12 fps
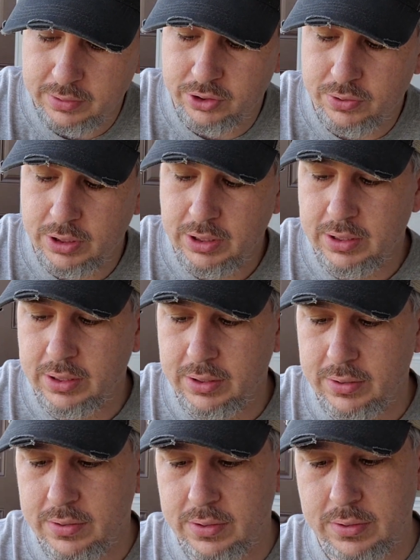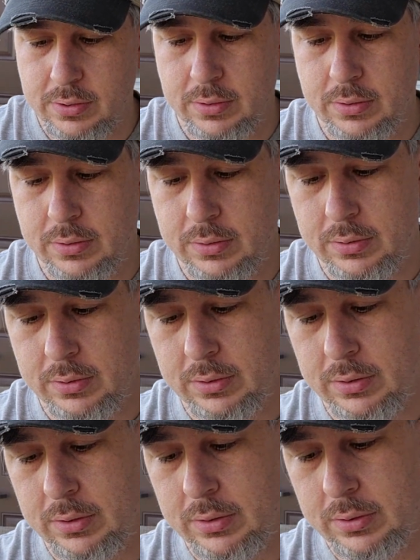Strike Kings.
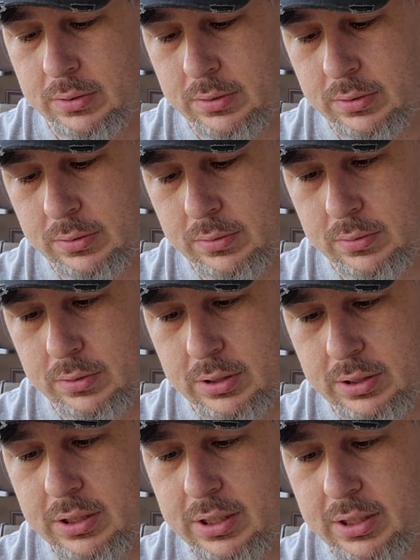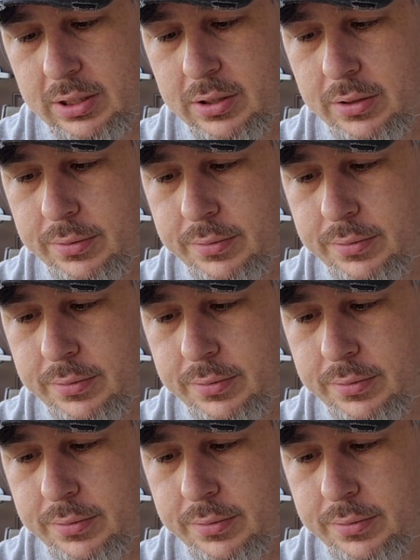Get out of here.